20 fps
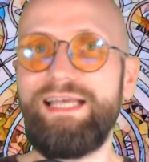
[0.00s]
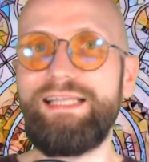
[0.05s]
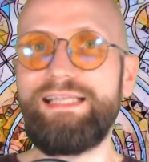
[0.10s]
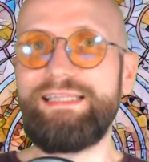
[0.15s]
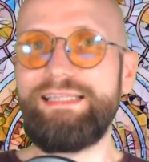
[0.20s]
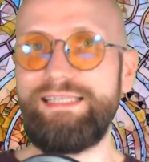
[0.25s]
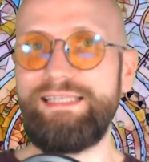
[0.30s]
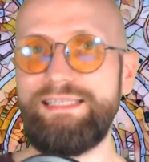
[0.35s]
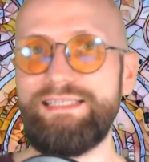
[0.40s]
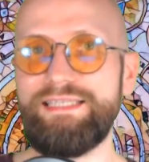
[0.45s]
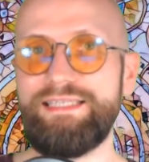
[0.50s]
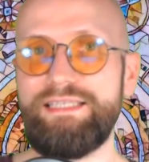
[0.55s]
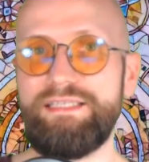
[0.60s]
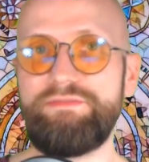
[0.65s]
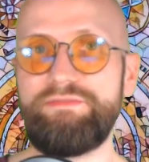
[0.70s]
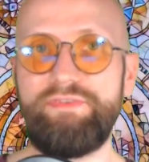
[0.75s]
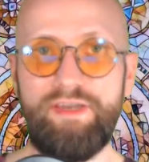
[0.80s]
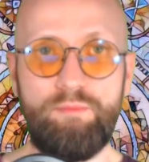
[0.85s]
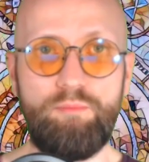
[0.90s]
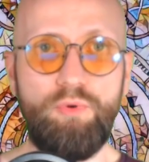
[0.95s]
this is
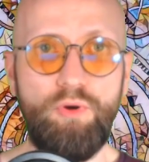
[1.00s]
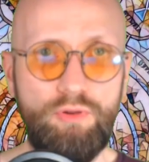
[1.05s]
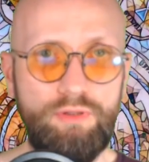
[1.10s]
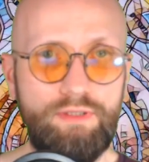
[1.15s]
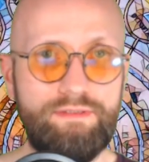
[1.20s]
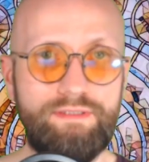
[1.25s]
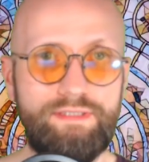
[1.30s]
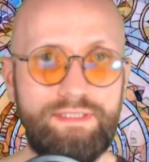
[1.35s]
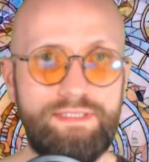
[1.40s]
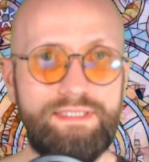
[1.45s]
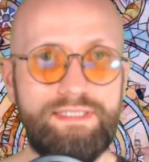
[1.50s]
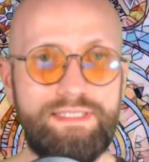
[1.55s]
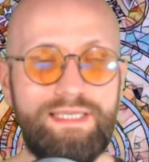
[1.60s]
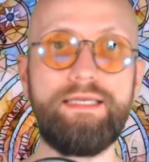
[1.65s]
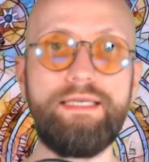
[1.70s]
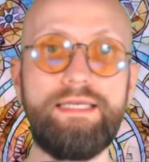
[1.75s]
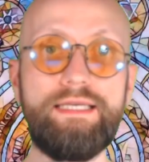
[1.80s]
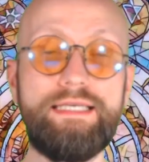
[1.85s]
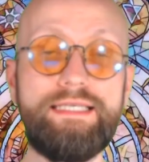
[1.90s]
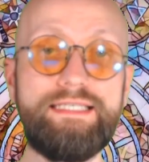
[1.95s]
Fey politics.
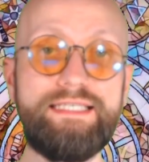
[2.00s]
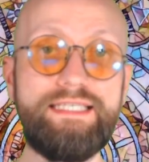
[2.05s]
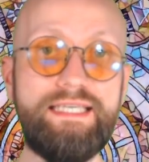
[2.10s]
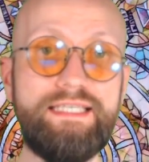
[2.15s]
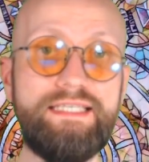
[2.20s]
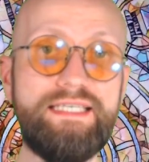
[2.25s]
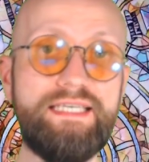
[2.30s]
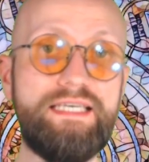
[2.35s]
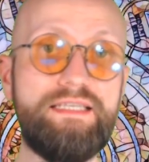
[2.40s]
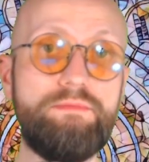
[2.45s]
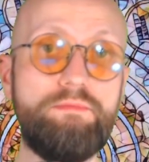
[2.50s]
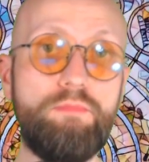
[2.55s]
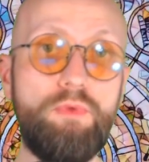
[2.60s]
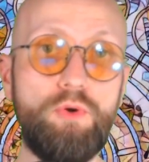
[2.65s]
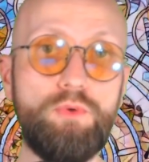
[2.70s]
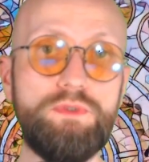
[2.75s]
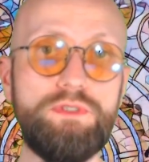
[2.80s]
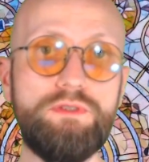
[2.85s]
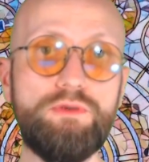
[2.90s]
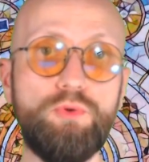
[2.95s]
Since in
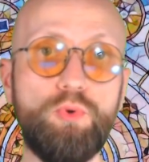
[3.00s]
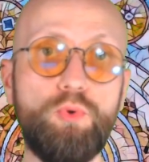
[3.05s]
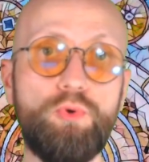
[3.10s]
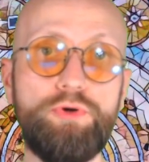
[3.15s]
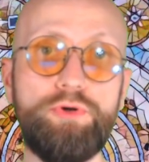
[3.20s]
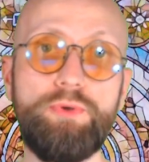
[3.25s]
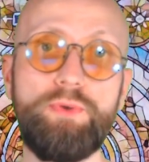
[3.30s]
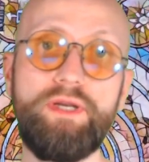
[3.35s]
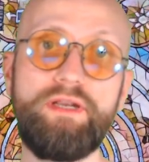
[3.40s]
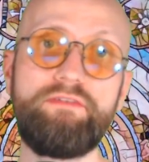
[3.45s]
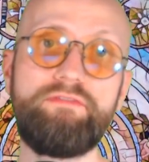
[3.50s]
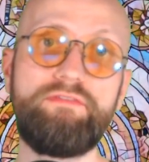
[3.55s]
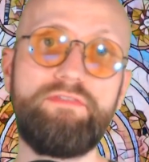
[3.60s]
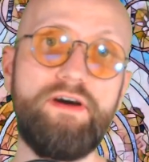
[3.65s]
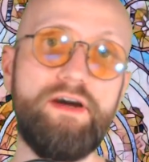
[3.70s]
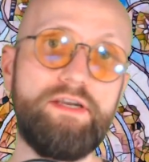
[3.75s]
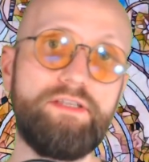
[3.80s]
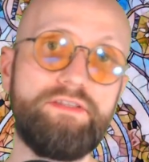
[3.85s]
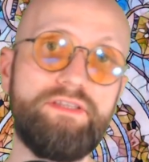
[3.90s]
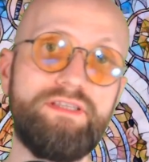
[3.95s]
most lore you can
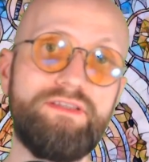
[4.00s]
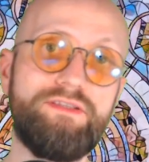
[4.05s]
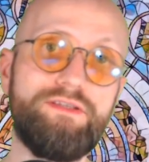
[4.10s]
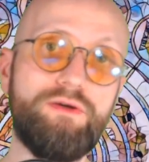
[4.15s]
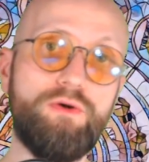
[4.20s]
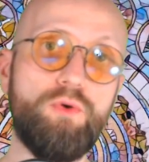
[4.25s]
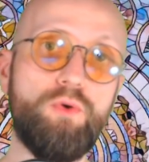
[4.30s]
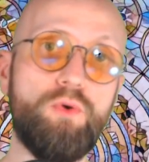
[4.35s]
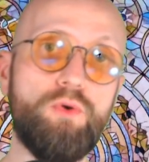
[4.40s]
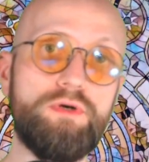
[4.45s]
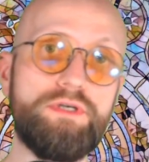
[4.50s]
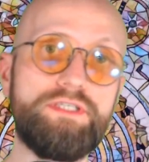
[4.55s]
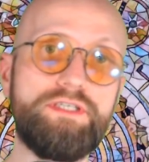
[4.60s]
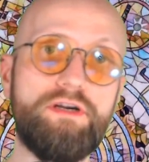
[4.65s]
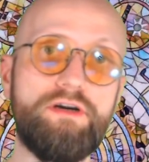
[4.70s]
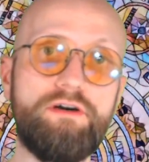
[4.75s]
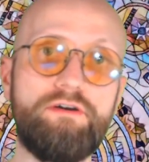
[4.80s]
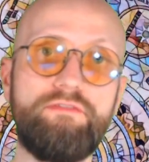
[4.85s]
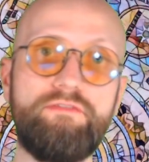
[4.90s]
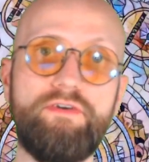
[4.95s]
find that the courts
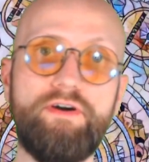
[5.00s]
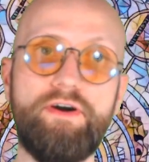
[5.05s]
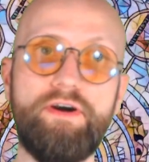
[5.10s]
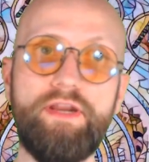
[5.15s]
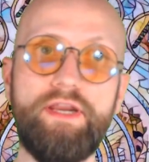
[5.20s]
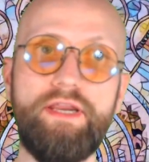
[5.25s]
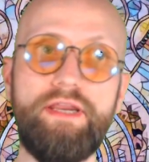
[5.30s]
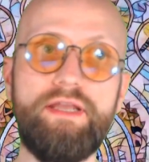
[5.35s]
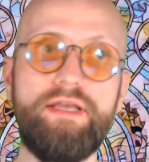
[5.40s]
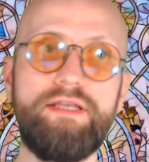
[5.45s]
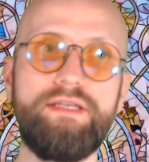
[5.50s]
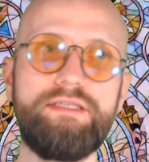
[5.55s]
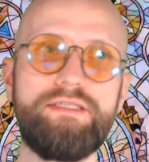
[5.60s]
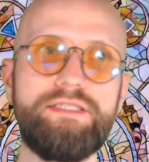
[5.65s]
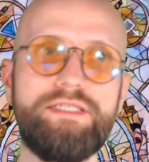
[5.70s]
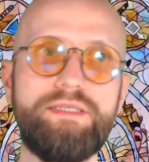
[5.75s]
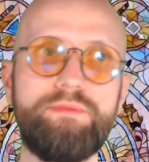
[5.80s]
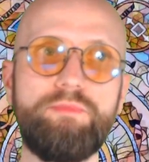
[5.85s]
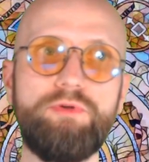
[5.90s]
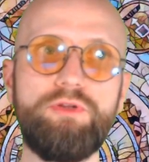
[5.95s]
are very
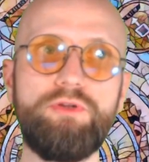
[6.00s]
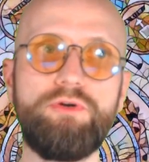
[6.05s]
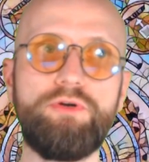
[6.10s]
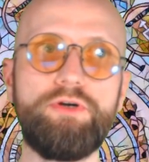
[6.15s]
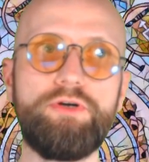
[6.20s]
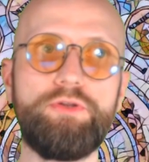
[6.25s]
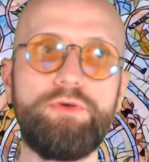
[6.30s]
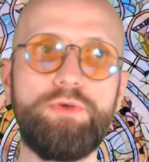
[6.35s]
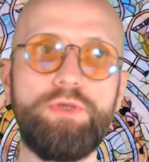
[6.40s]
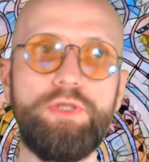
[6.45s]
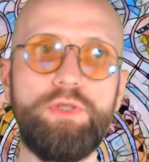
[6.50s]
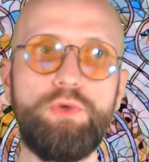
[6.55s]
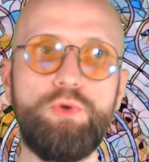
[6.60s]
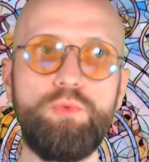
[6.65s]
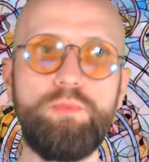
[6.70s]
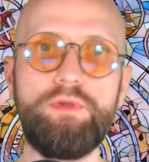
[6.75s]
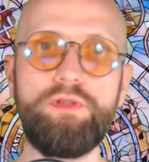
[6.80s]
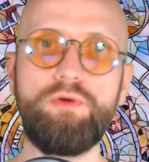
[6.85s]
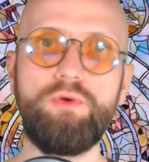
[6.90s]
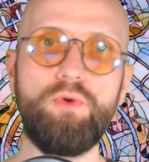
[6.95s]
similar to
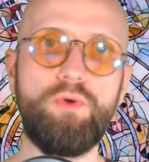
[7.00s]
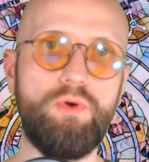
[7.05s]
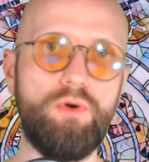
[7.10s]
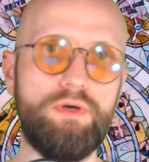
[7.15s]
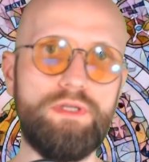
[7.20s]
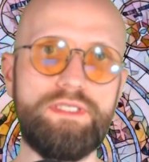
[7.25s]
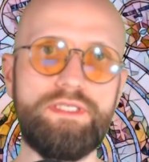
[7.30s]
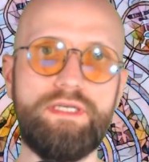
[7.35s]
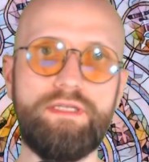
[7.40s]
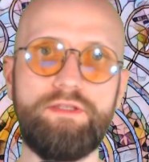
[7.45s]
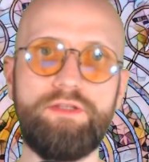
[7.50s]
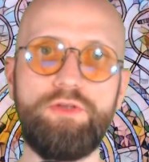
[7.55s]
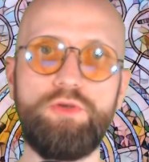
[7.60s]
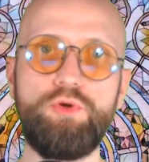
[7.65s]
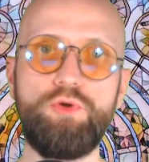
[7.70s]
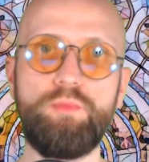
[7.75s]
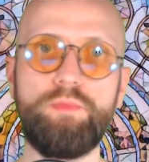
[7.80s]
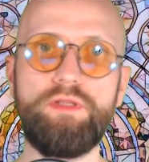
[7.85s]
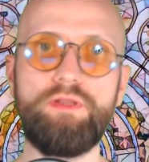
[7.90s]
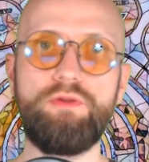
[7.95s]
human courts and
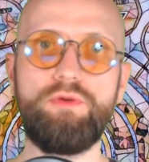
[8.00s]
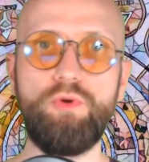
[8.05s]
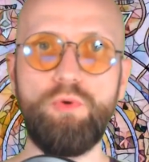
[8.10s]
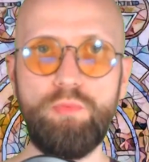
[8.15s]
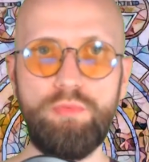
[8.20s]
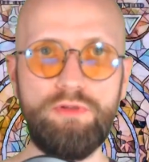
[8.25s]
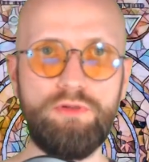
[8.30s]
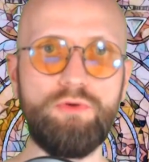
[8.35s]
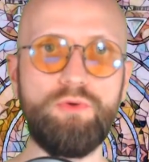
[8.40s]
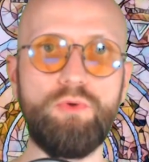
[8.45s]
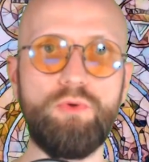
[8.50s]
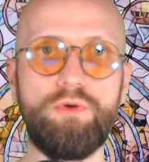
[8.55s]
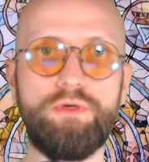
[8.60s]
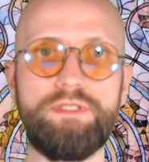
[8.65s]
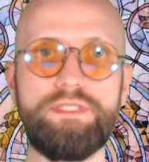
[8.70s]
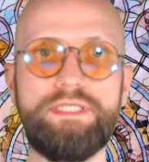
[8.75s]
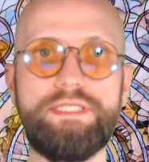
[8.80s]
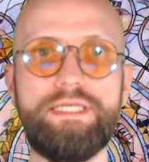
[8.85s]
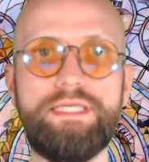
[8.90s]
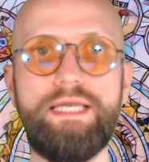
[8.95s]
human noble
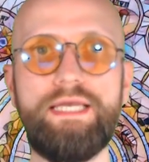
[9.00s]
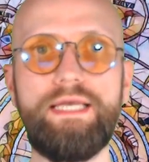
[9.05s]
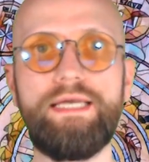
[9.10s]
courts,